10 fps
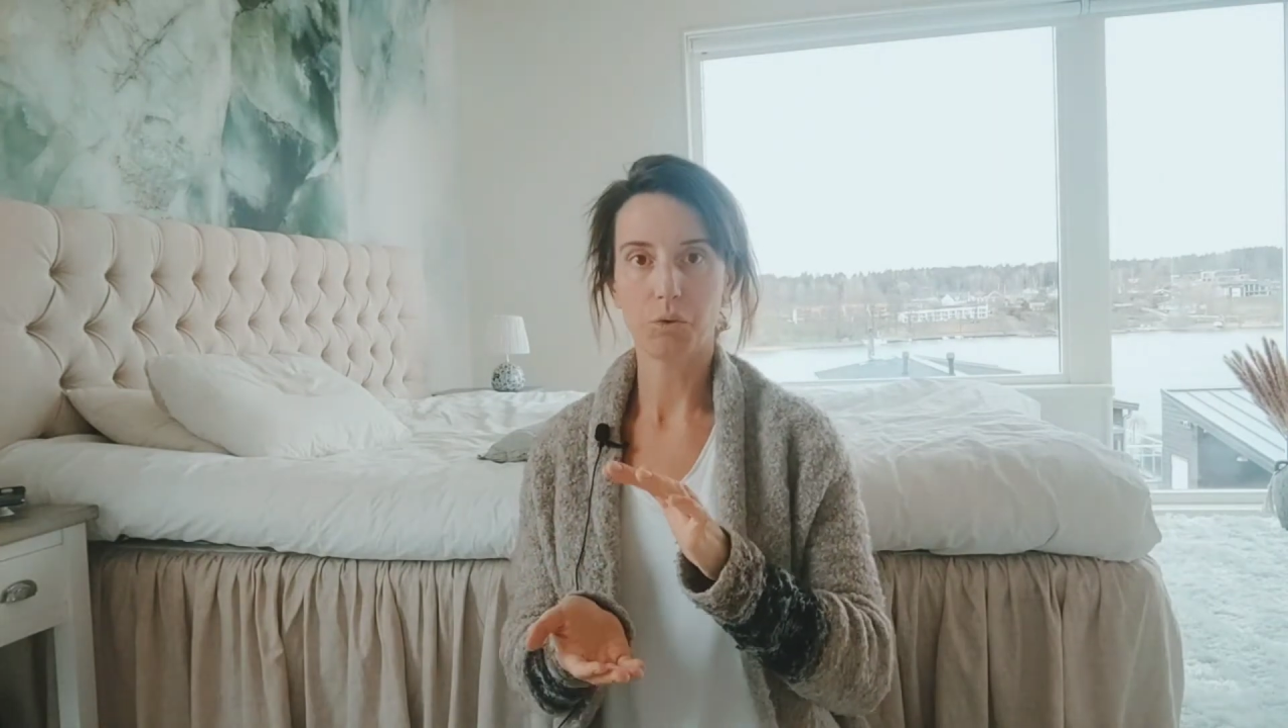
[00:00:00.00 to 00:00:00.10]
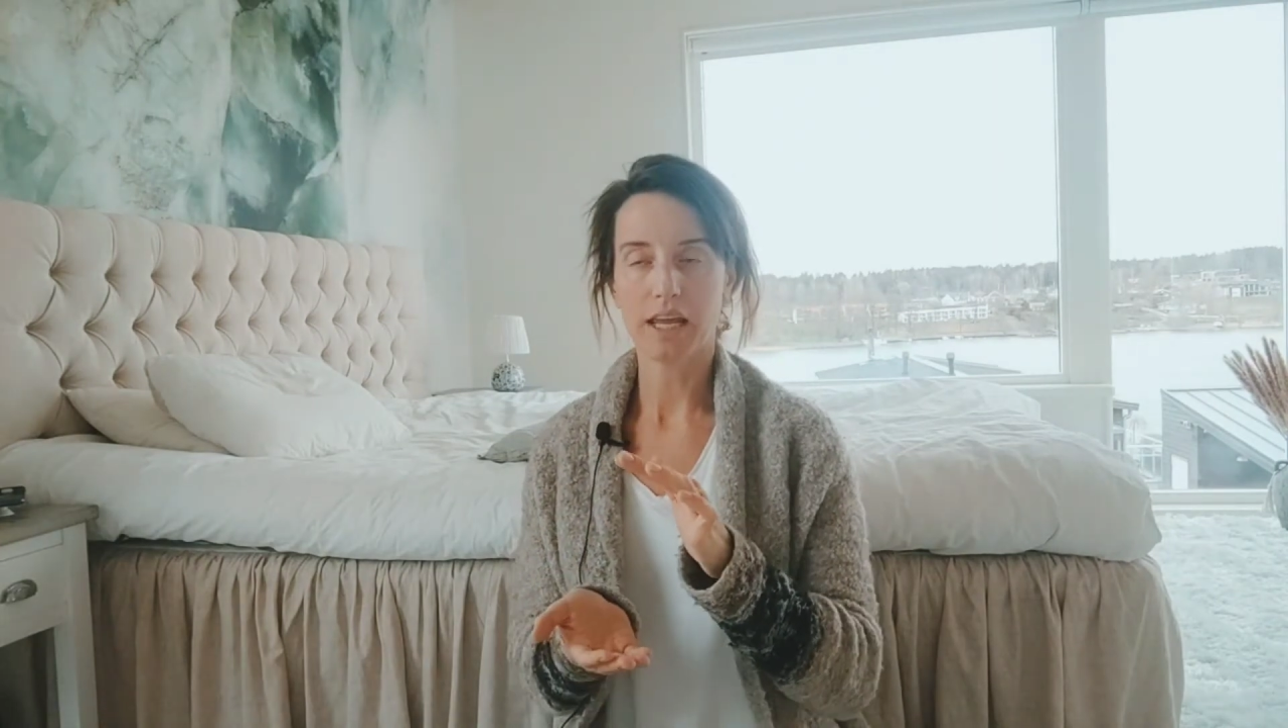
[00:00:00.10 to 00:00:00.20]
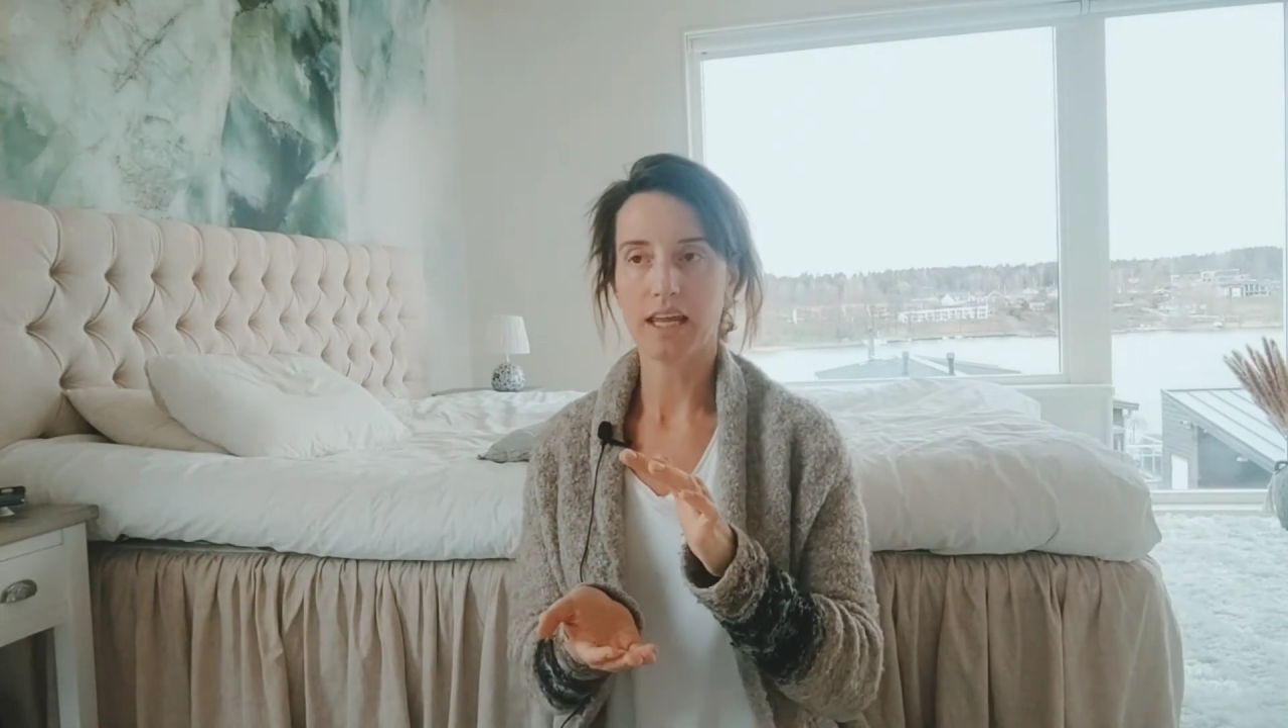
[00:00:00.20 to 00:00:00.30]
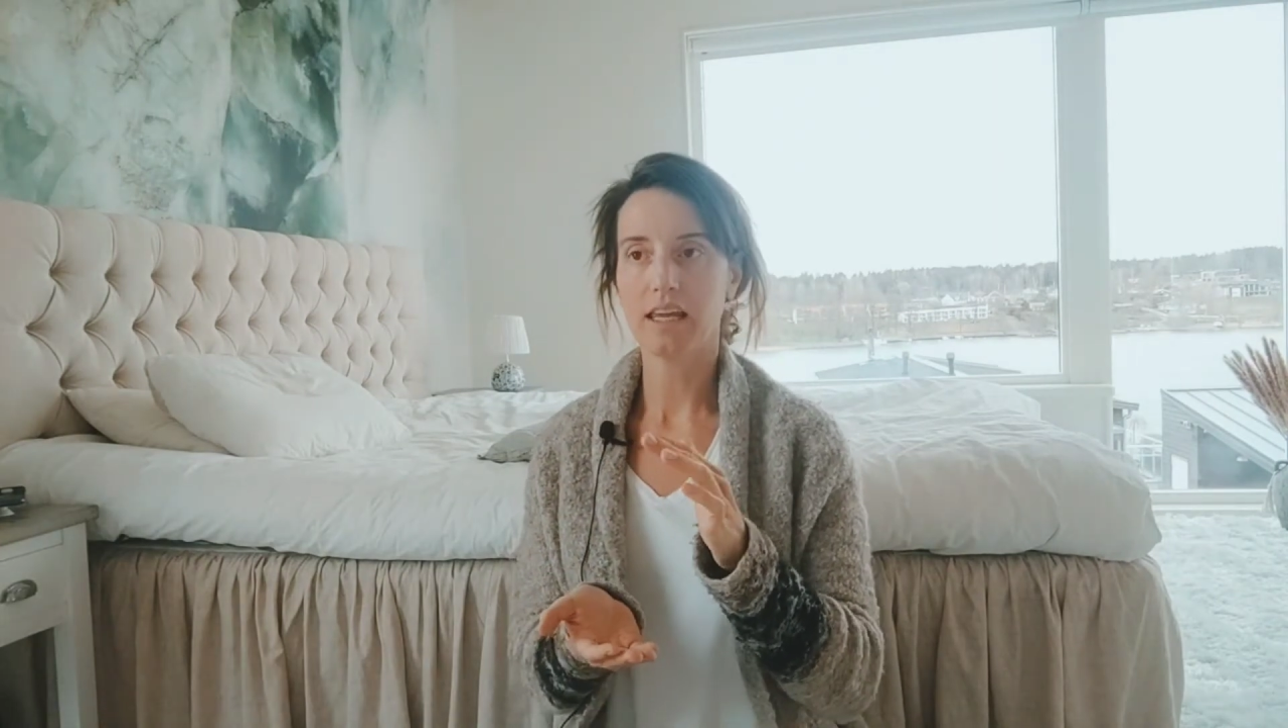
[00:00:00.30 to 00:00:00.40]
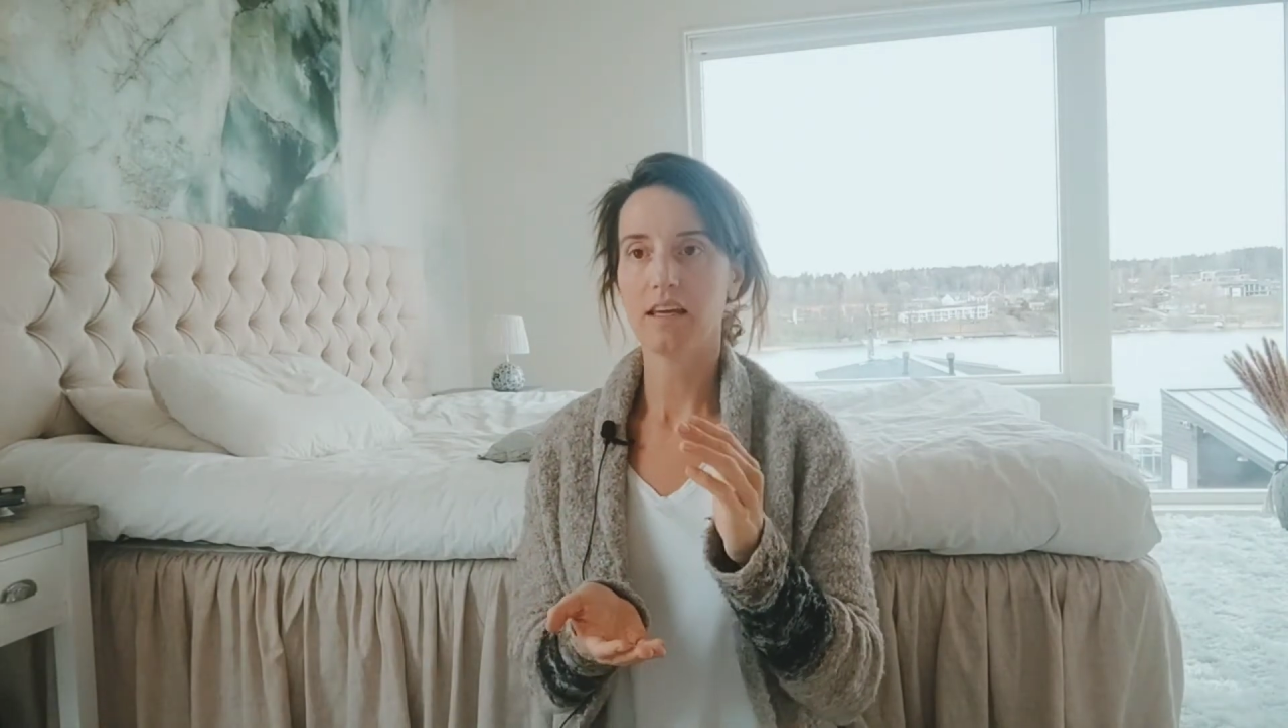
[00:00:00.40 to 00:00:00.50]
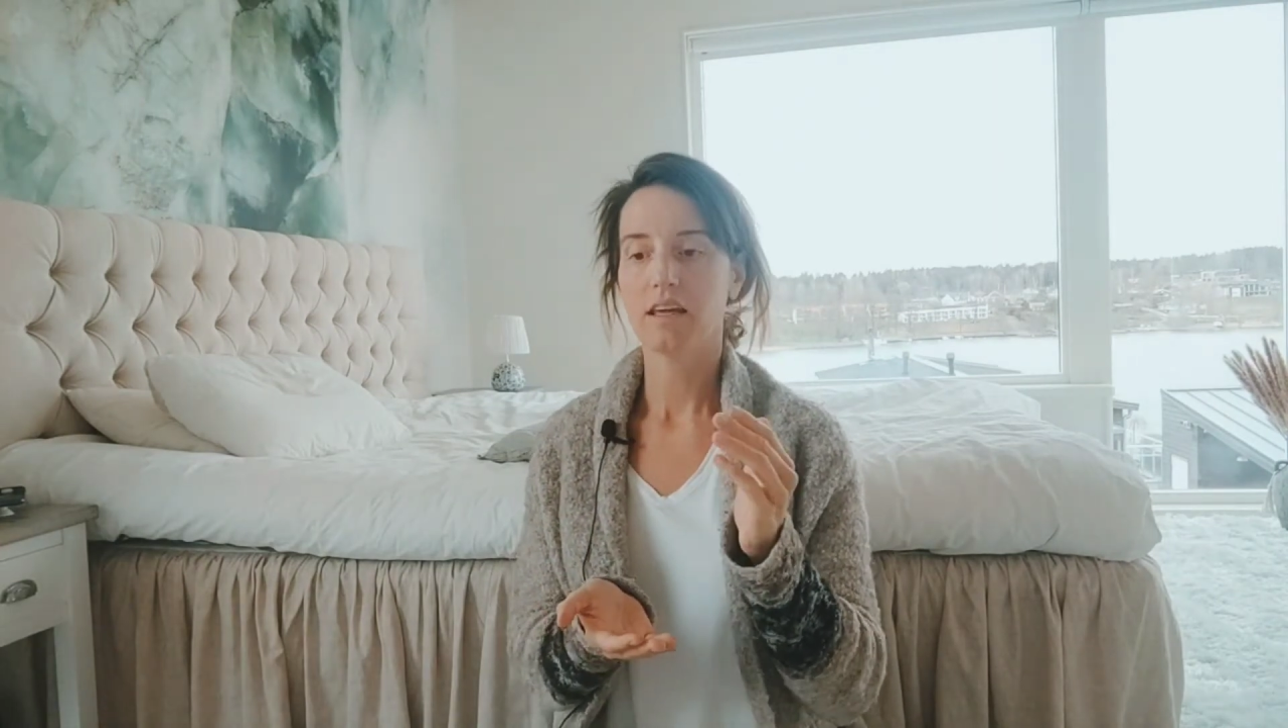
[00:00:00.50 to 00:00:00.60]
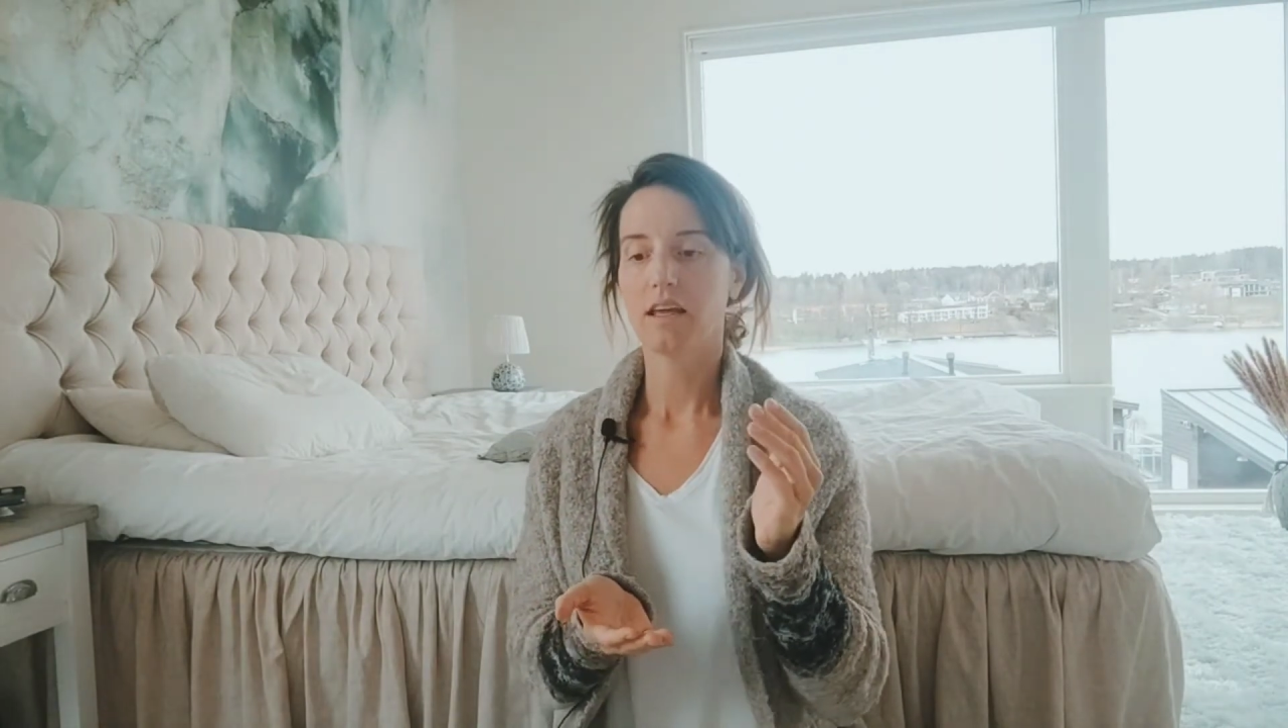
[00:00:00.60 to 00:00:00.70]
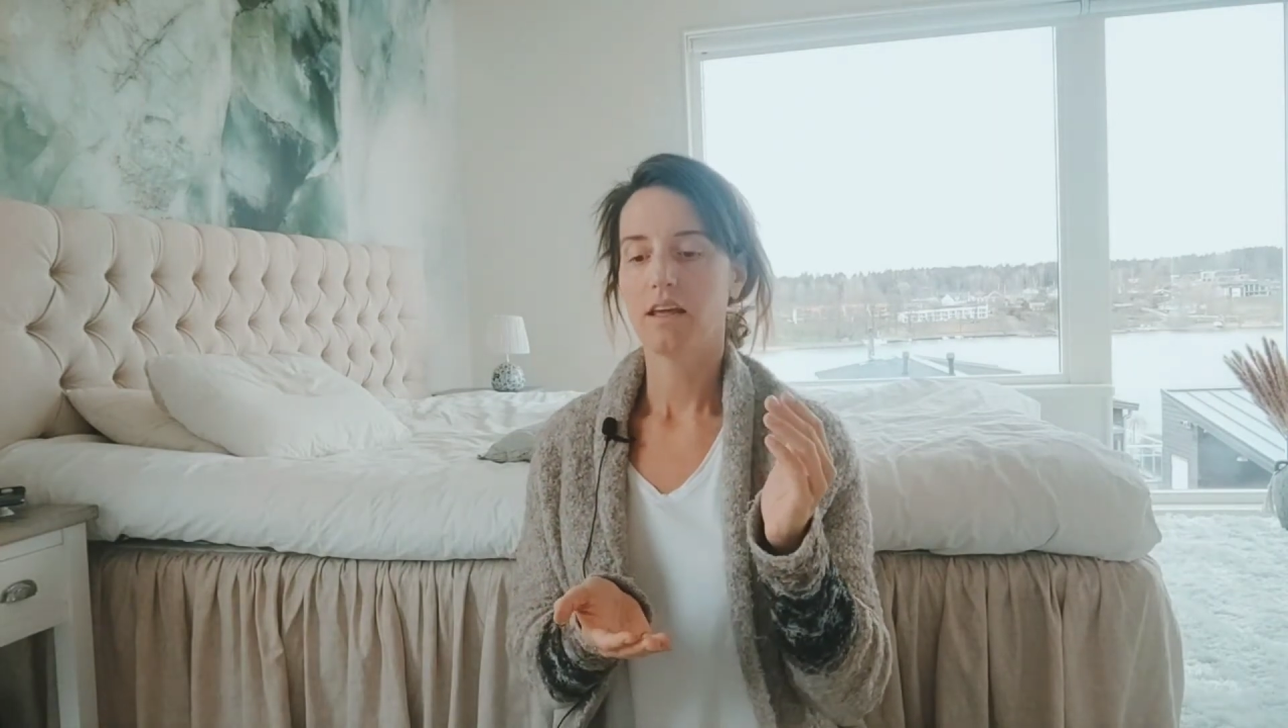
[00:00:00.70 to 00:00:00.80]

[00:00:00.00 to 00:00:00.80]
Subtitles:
way